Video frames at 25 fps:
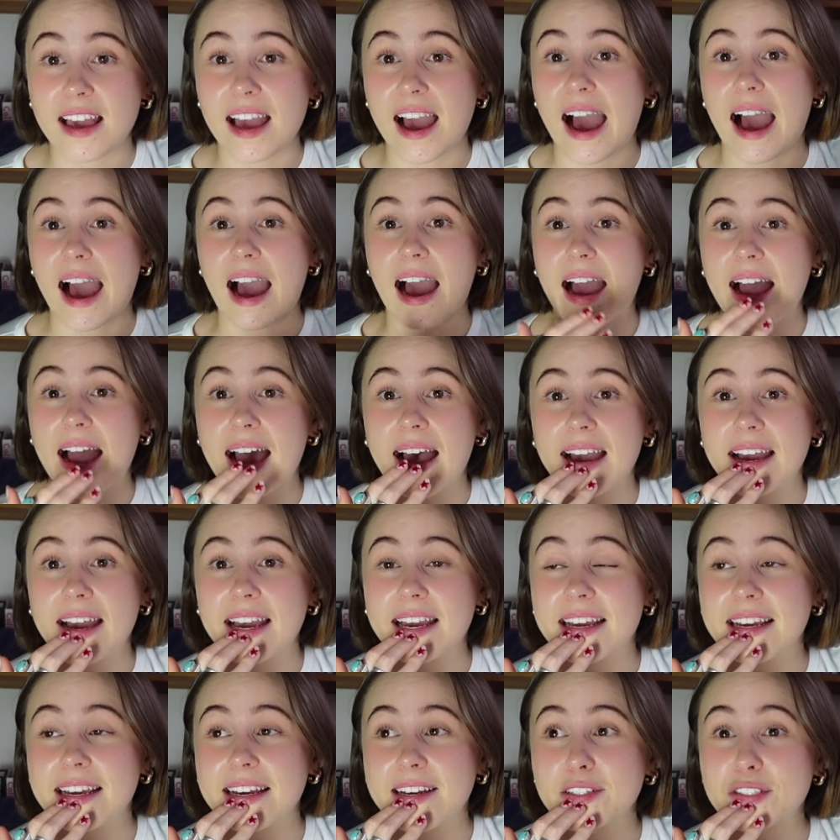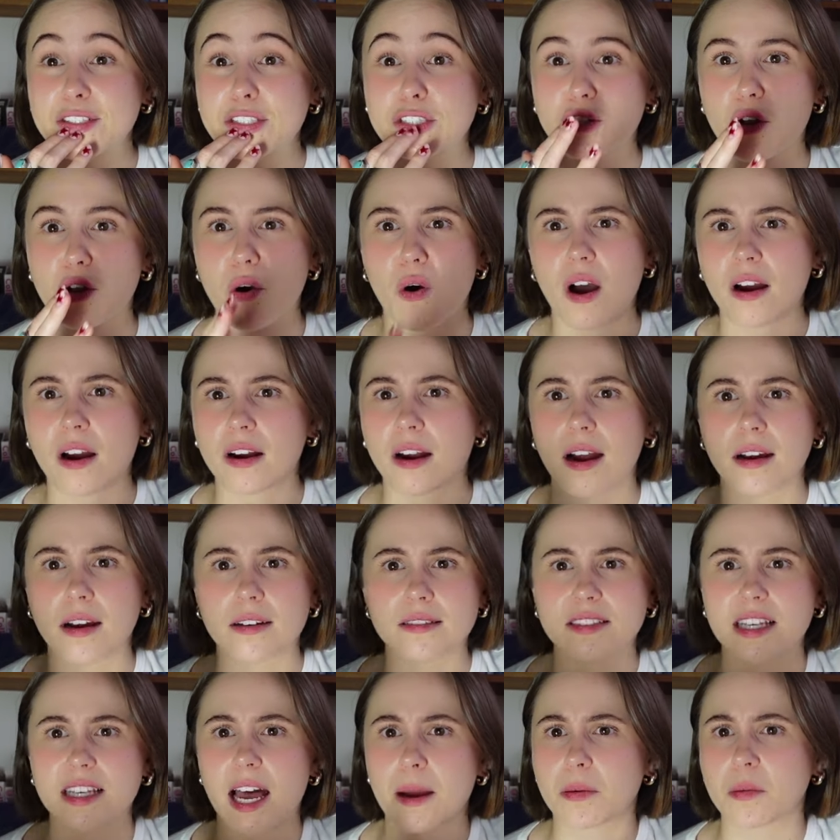I saw a girl
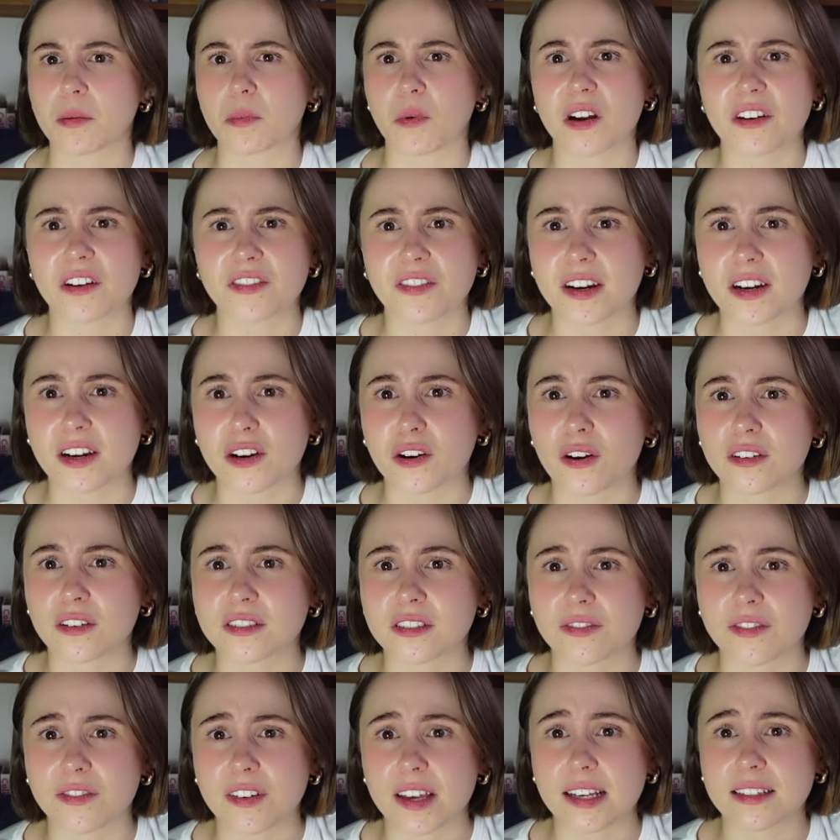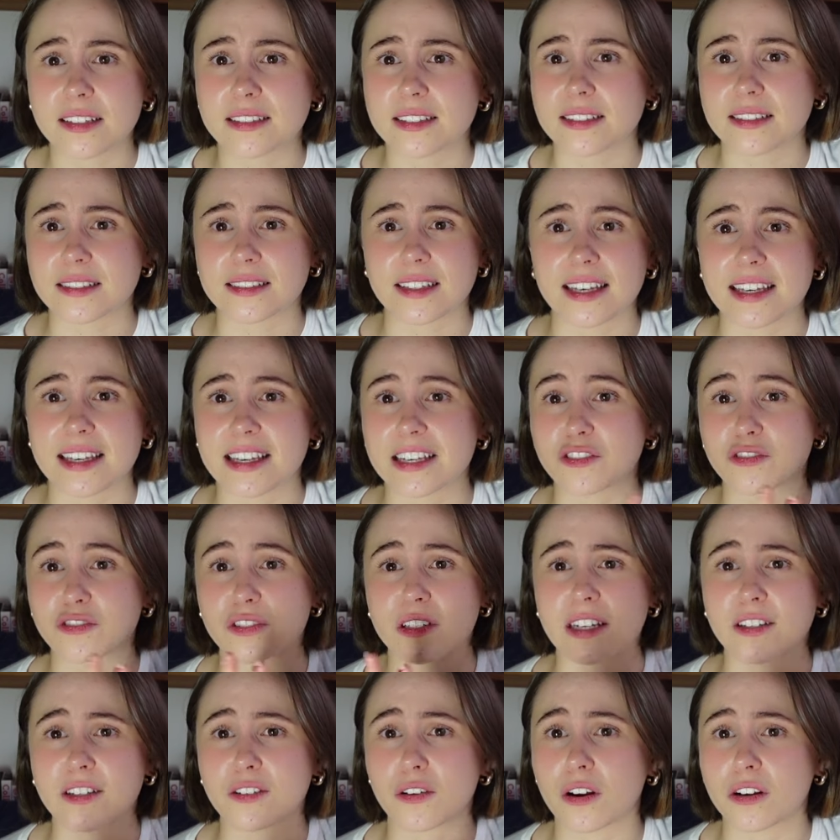slap her boyfriend across the face because like he
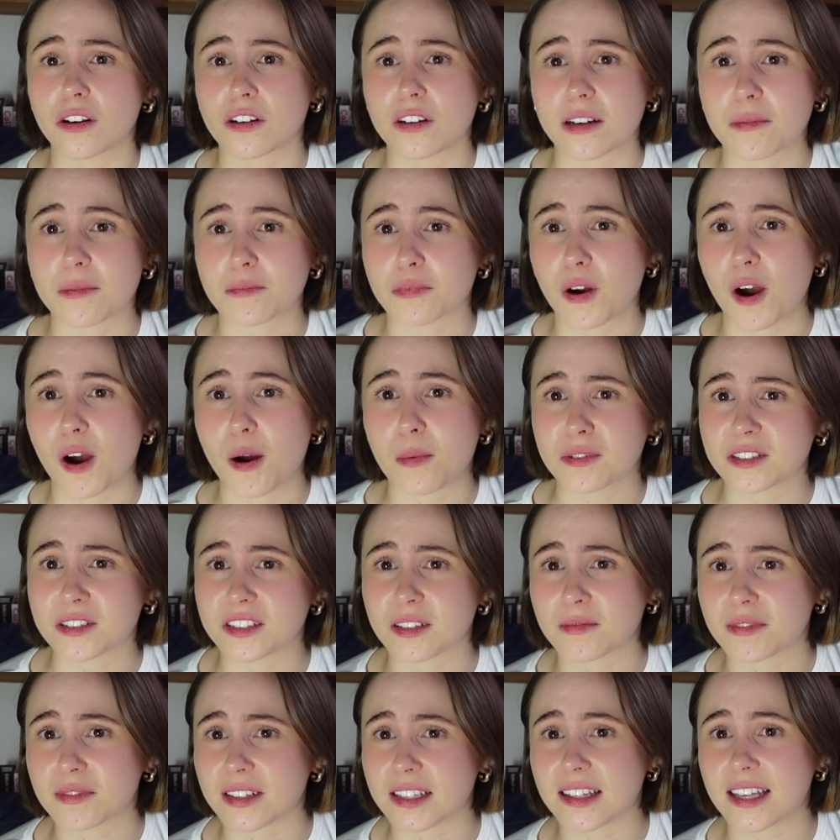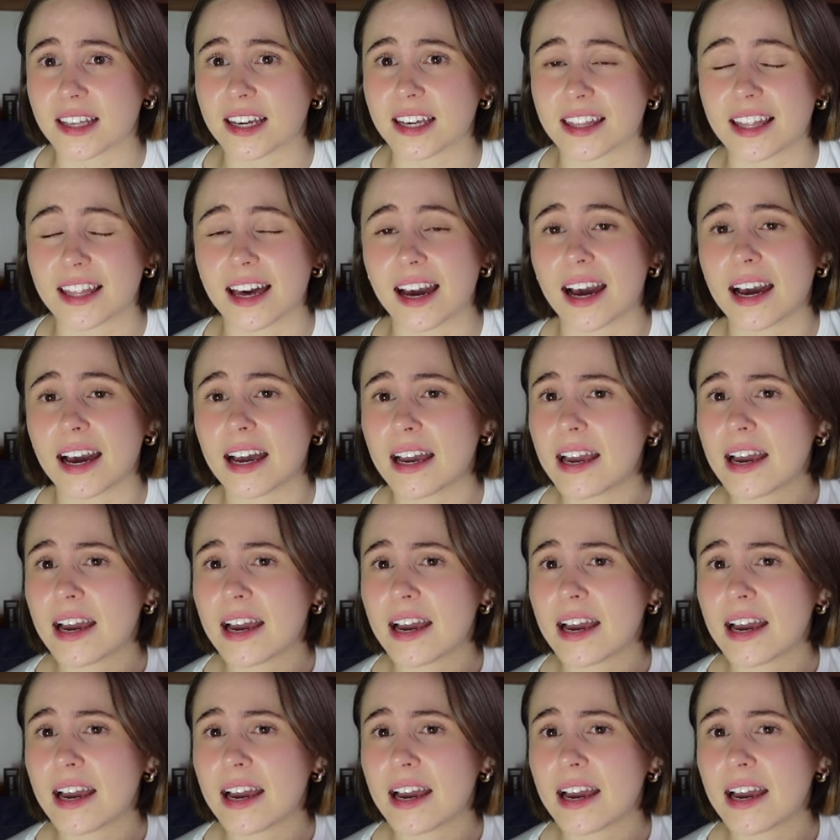cheated on her at prom or something like that.